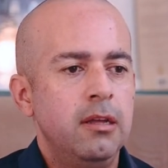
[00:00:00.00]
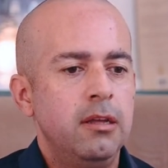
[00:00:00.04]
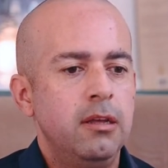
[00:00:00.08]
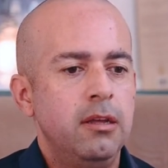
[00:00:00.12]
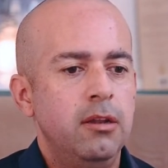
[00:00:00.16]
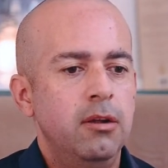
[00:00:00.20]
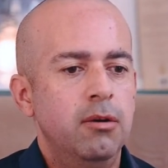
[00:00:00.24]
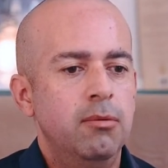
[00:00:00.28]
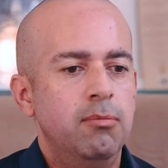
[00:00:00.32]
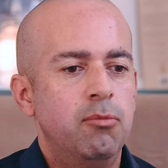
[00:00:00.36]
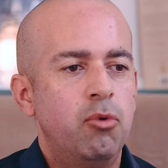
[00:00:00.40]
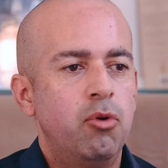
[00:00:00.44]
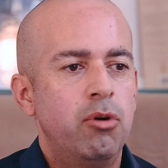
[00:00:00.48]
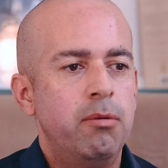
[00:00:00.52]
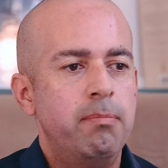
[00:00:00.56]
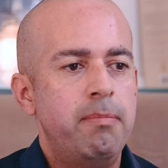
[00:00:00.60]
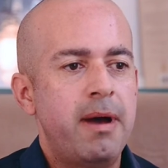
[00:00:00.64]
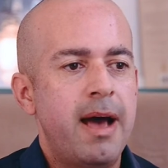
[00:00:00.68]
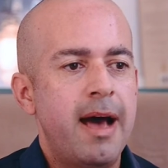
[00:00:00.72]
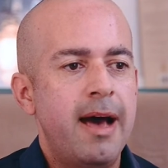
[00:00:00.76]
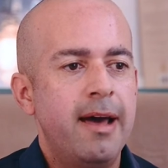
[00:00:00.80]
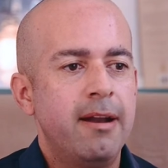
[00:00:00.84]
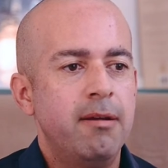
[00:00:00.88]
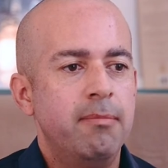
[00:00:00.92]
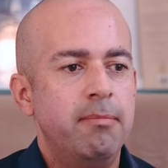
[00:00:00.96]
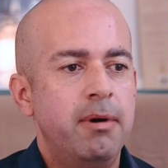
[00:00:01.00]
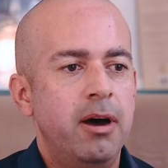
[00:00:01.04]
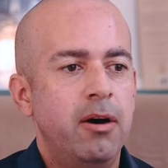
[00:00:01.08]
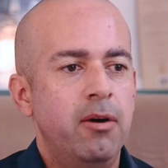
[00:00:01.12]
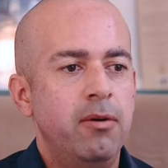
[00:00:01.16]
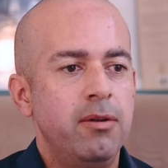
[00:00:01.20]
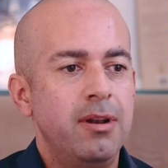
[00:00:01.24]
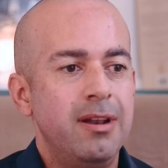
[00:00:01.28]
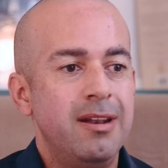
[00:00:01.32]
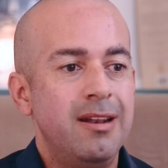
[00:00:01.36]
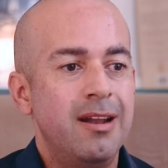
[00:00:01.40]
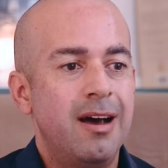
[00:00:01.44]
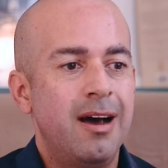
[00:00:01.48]
you know, more bad
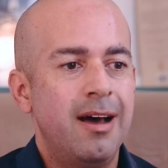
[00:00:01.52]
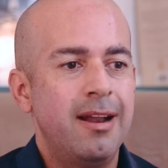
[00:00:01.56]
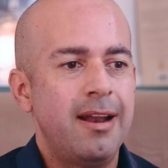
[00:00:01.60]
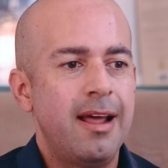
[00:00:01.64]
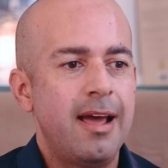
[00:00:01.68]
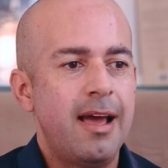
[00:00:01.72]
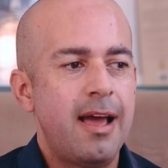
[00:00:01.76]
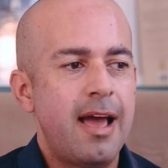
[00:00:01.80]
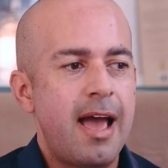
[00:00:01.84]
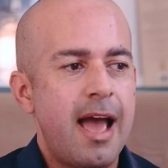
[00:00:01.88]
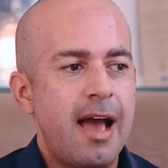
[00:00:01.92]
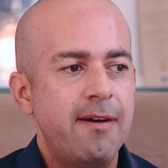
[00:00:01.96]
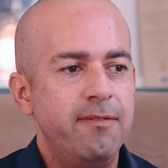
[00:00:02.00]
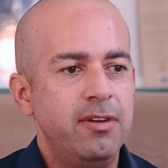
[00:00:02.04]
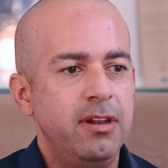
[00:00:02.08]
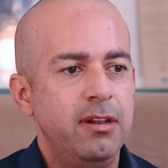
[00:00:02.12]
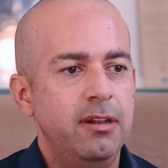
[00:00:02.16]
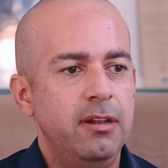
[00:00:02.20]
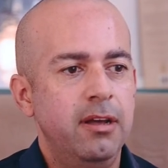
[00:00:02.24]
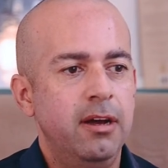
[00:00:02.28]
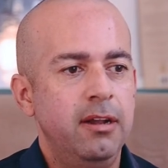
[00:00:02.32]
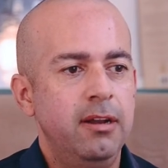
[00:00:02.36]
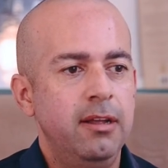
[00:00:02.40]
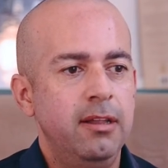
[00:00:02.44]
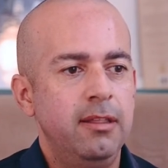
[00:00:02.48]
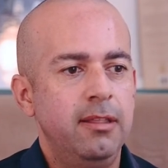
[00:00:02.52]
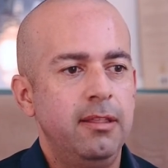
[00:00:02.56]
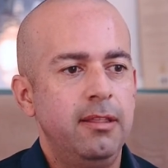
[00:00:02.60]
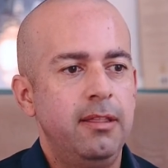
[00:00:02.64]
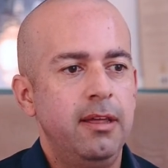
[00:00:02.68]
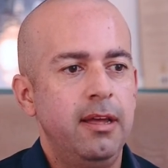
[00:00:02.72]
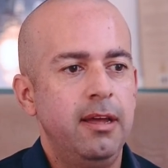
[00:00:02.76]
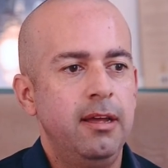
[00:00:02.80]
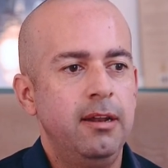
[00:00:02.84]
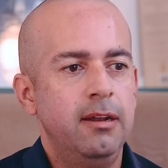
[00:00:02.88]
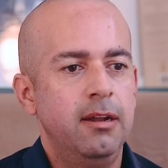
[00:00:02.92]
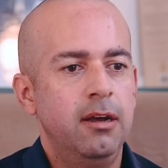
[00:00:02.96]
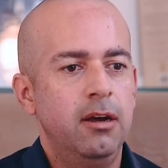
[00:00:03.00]
about not having done it
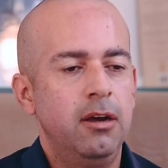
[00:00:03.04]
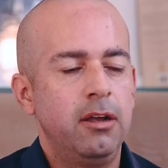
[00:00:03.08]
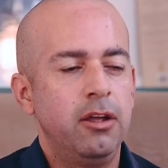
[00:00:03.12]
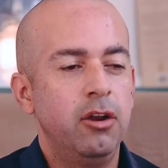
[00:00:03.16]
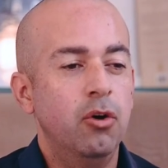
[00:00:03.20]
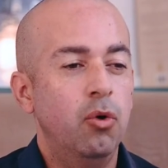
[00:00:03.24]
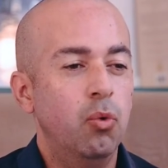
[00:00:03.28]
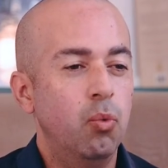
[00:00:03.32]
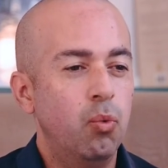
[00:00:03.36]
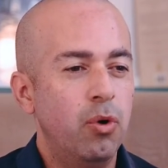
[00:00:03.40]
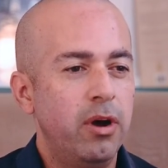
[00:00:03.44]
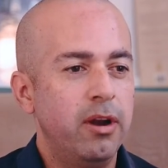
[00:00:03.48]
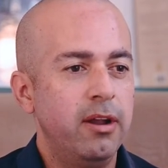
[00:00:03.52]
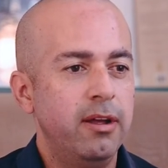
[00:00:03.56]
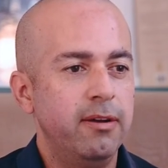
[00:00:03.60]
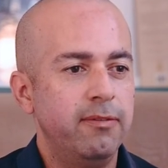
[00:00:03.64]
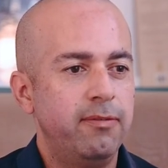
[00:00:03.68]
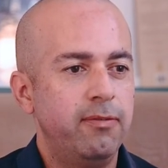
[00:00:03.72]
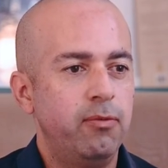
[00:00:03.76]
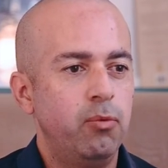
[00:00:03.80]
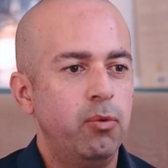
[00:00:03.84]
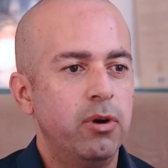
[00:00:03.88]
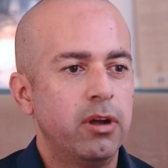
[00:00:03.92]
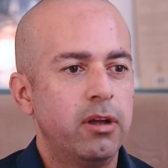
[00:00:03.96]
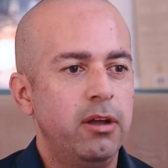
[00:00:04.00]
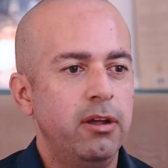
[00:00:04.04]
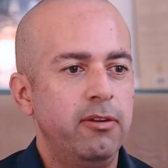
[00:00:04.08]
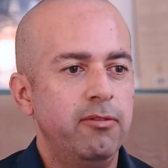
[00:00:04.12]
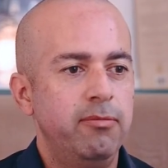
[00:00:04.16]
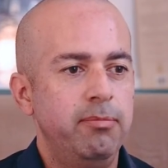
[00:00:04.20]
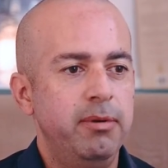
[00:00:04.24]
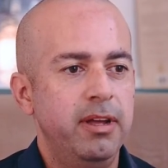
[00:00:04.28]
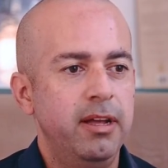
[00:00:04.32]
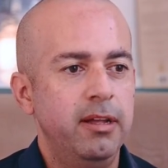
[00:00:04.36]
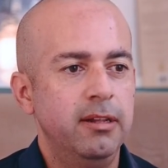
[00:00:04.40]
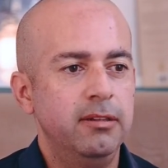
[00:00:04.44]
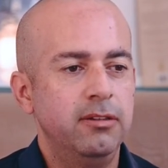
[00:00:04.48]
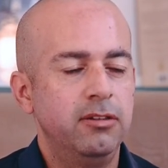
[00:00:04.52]
than, you know, what if, what could have
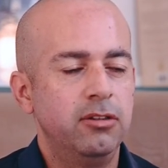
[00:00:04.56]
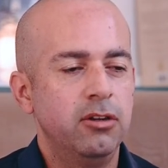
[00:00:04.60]
been.